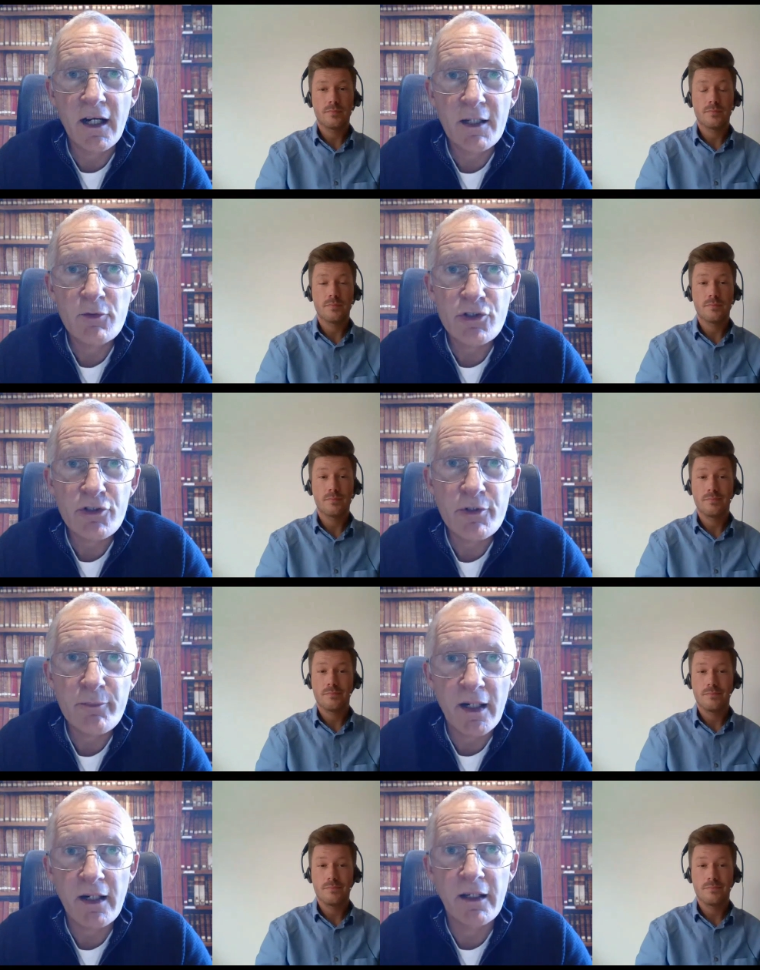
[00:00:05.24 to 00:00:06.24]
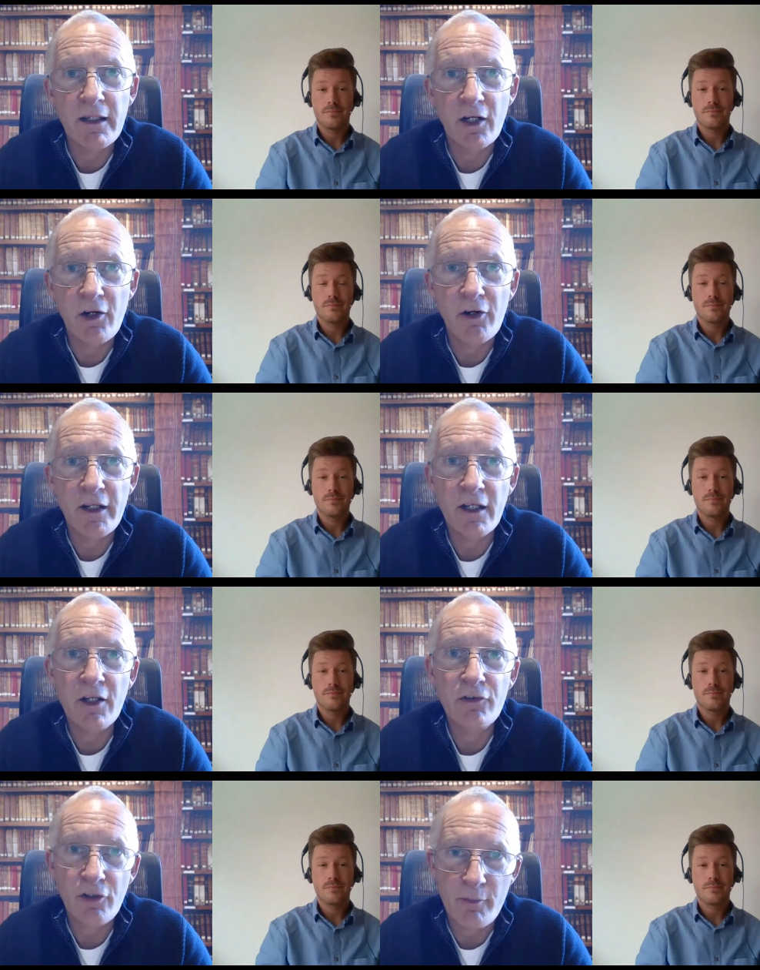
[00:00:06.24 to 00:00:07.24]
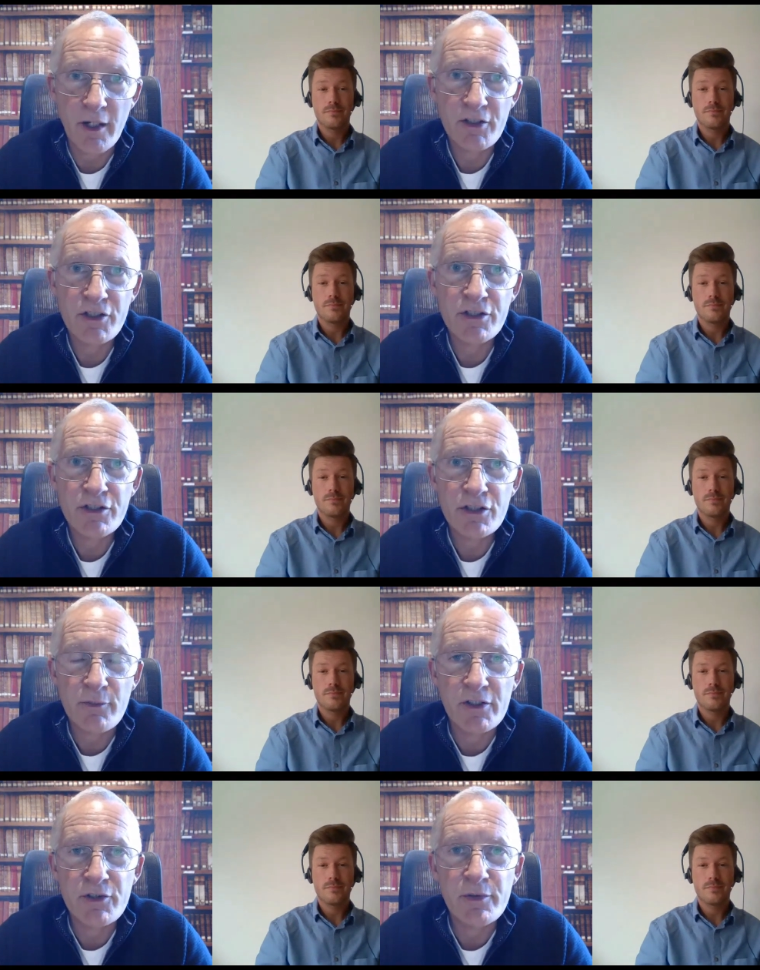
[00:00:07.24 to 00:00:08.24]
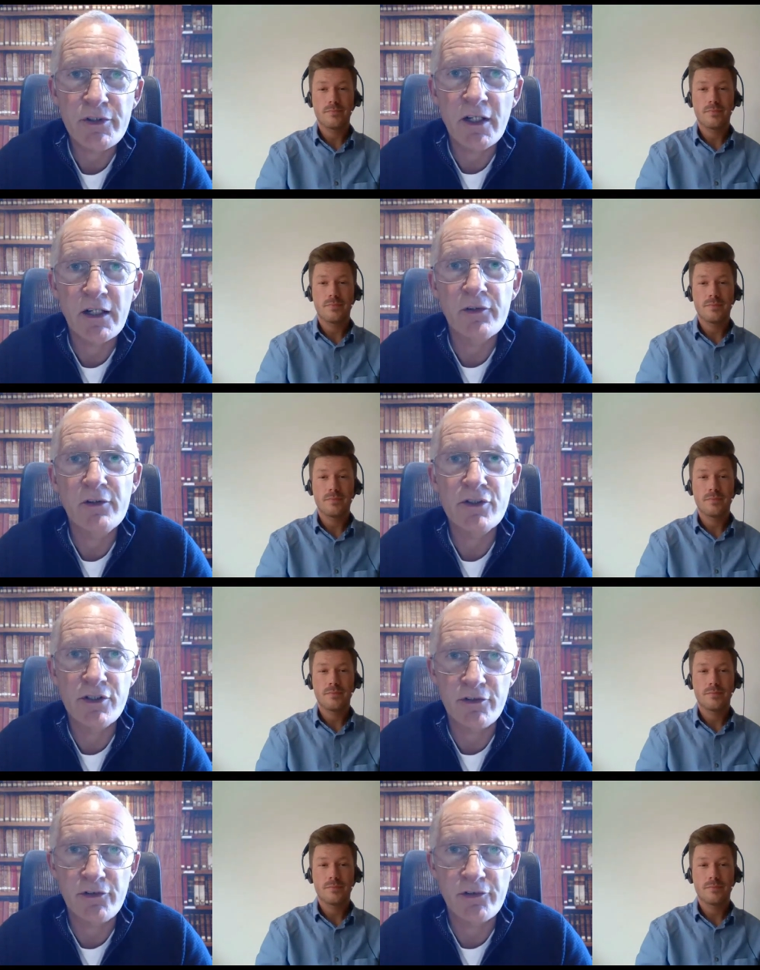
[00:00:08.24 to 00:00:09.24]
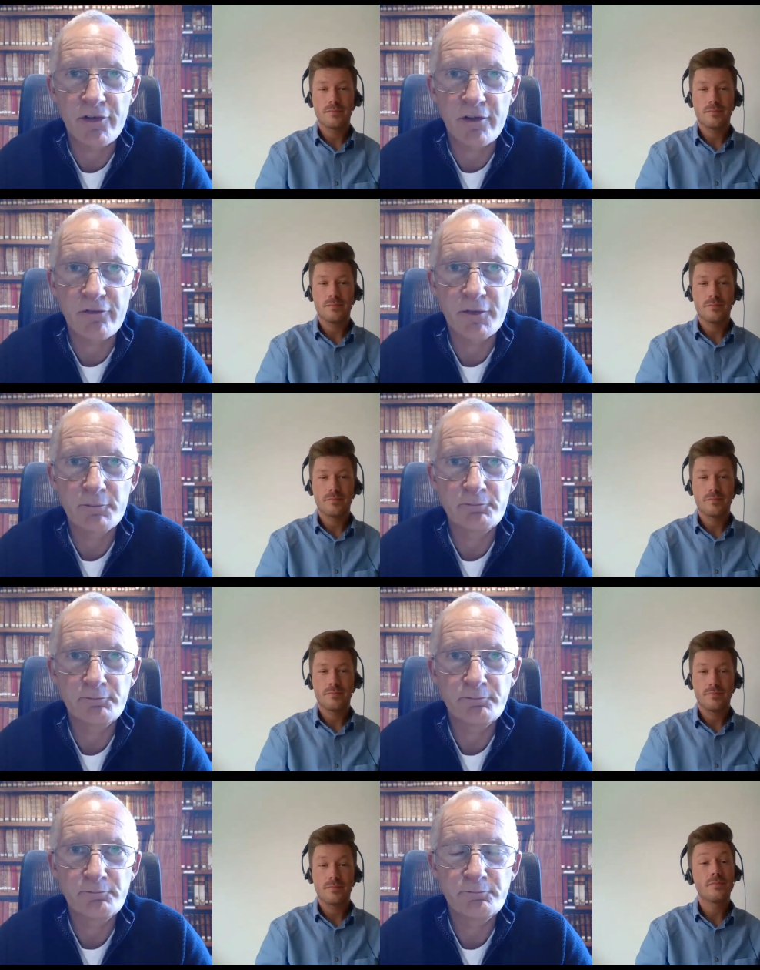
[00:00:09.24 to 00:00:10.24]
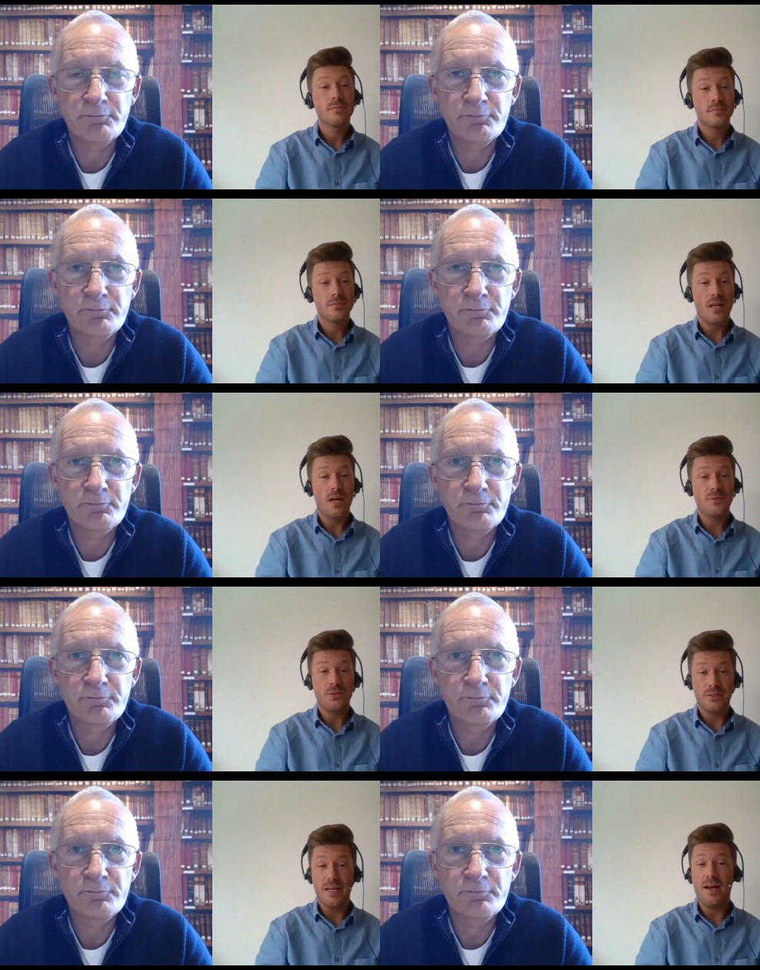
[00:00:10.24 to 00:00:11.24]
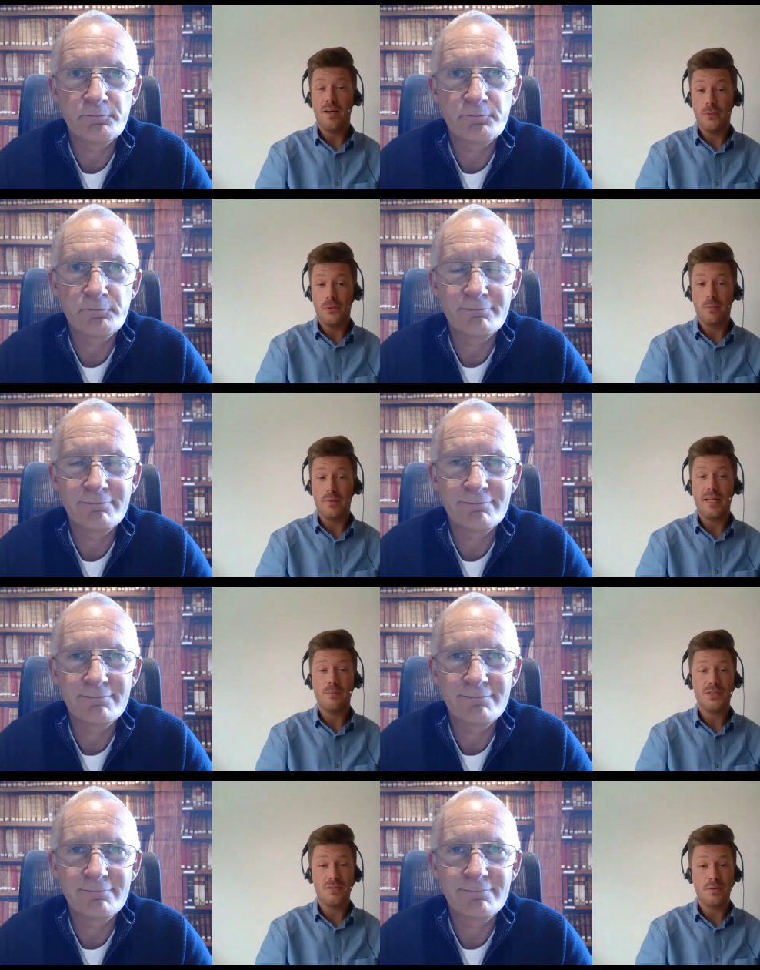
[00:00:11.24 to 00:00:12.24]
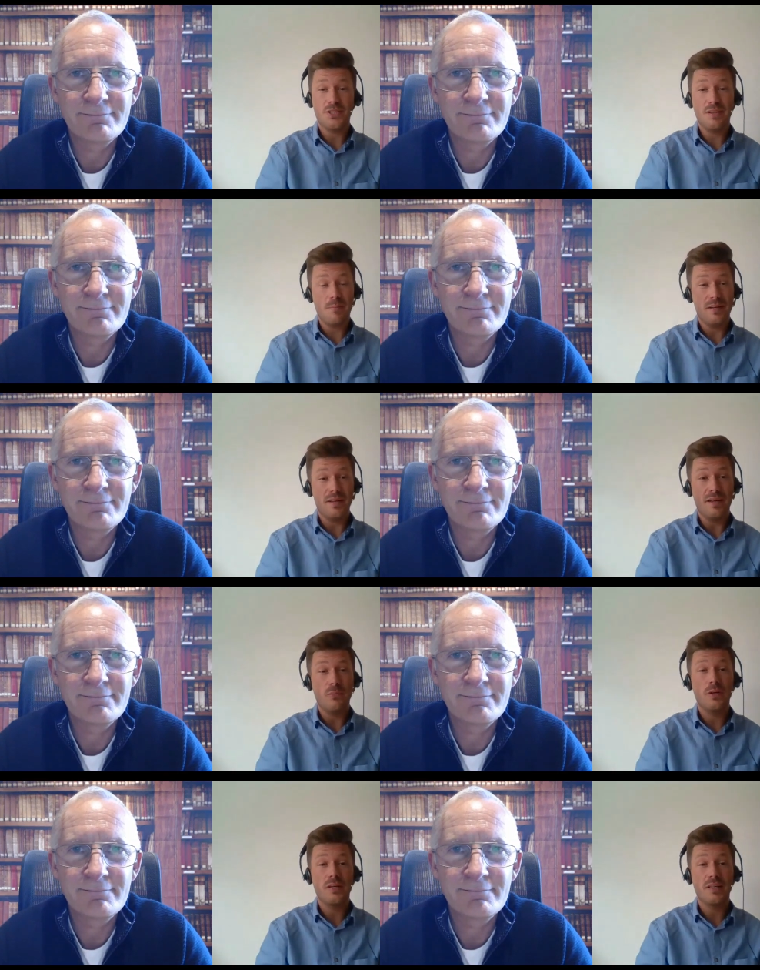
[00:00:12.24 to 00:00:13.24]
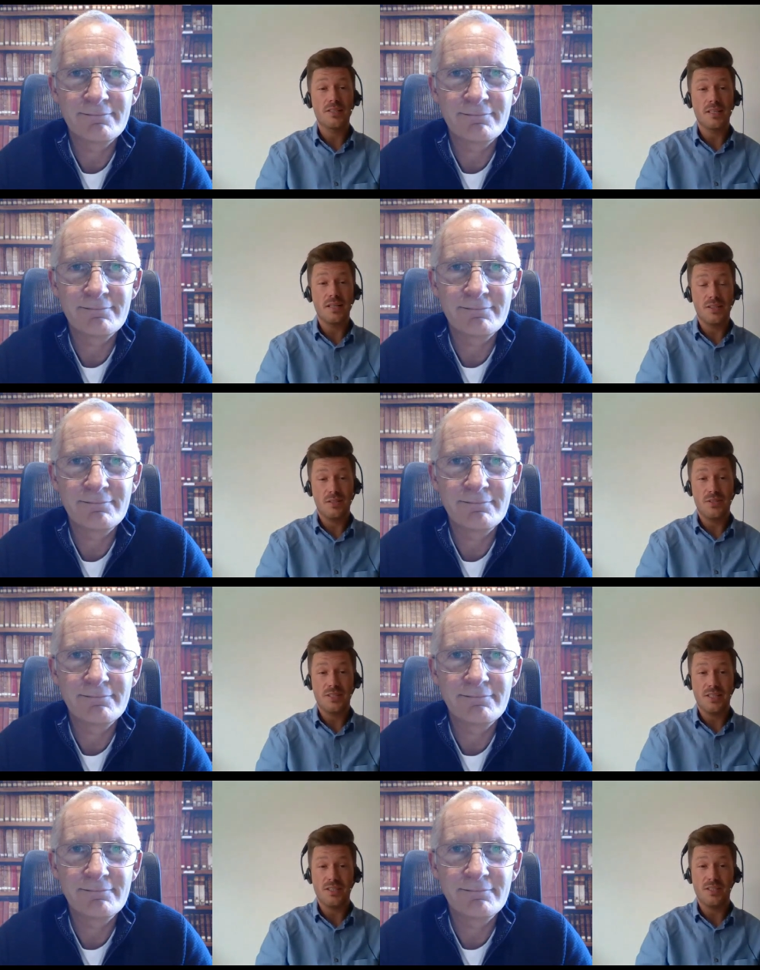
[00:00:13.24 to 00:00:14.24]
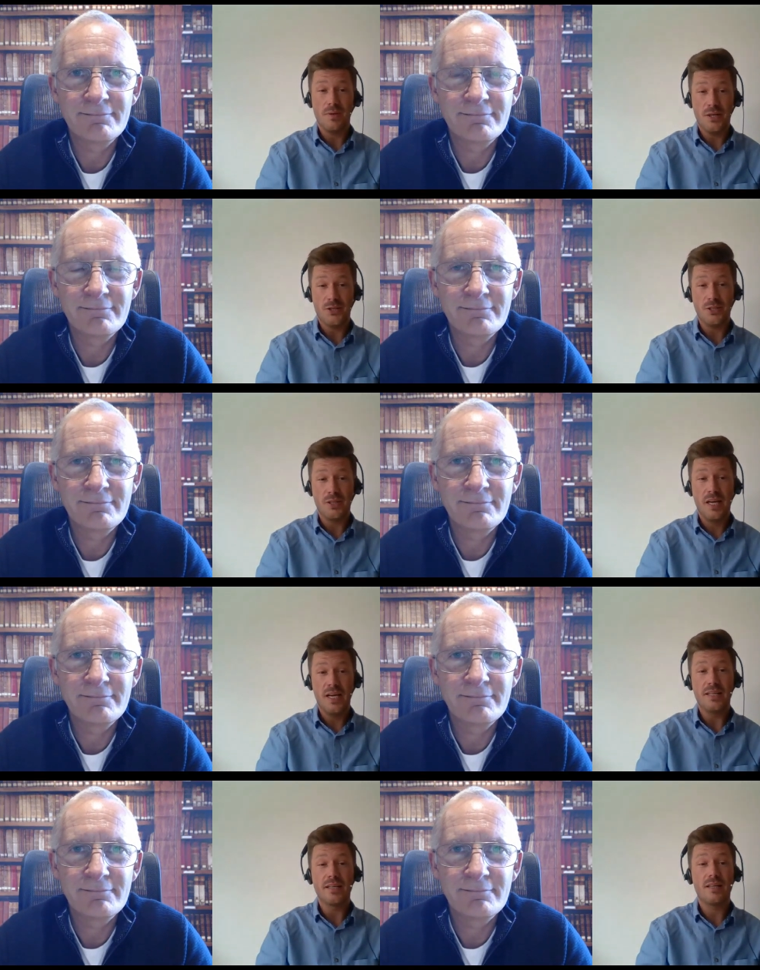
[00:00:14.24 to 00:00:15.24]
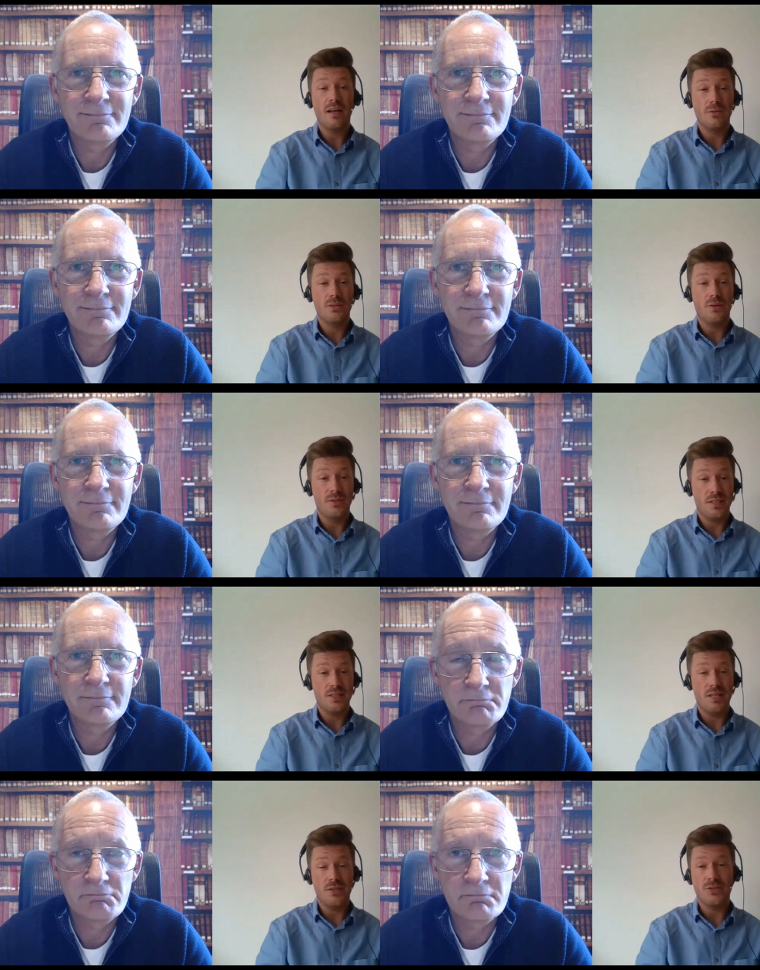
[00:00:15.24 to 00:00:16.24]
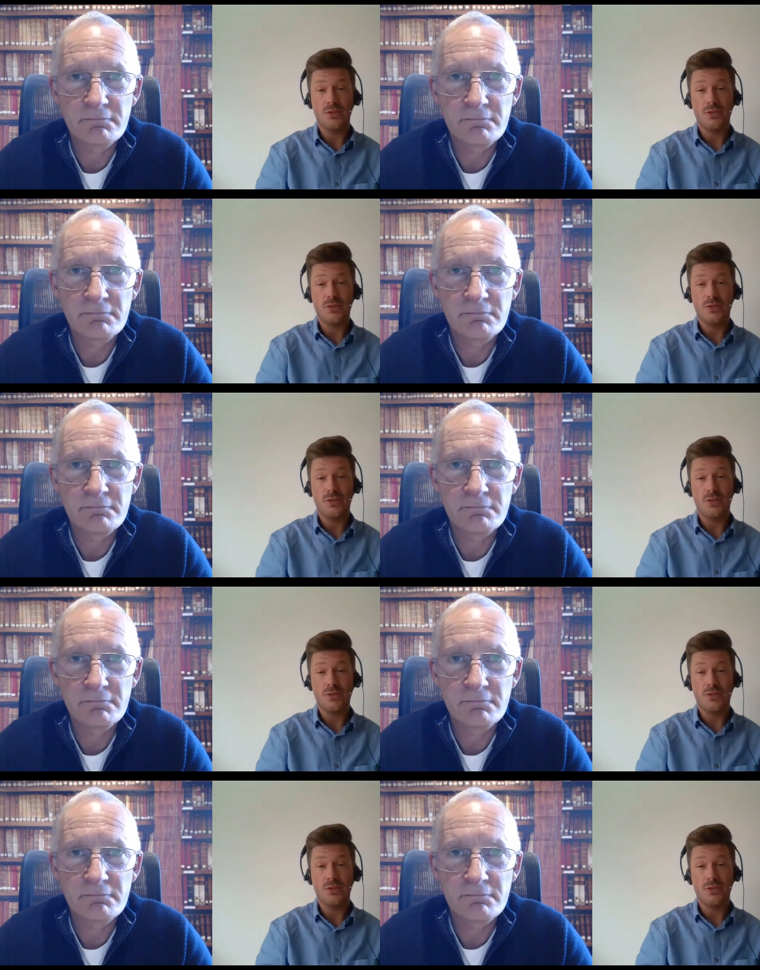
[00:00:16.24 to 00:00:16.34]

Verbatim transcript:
Speaker 1: I'm joined by a colleague, Tomasz. Tomasz, would you like to introduce yourself?
Speaker 2: Absolutely. Hi Paul, my name is Tomasz Damian and I work as a customer success manager in a cloud contact center